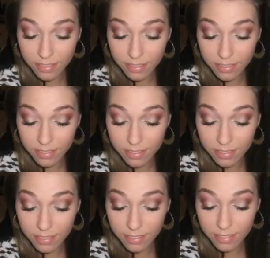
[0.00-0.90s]

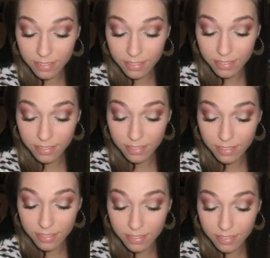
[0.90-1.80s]

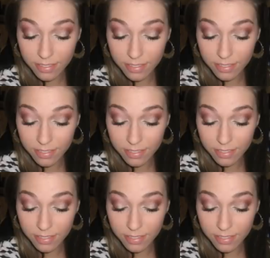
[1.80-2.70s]

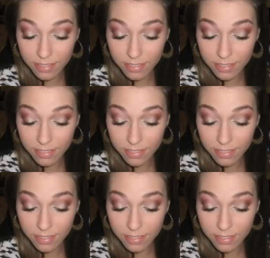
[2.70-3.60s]

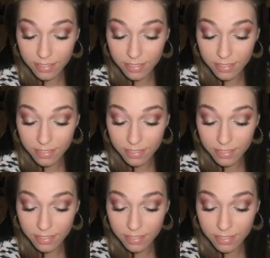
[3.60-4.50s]

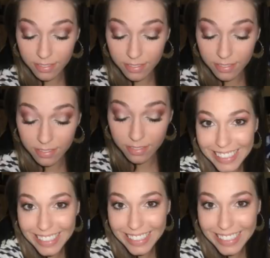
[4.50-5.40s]

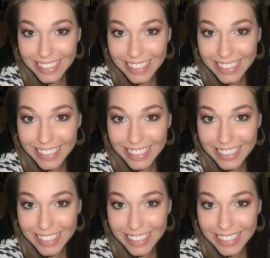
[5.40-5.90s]
[no speech]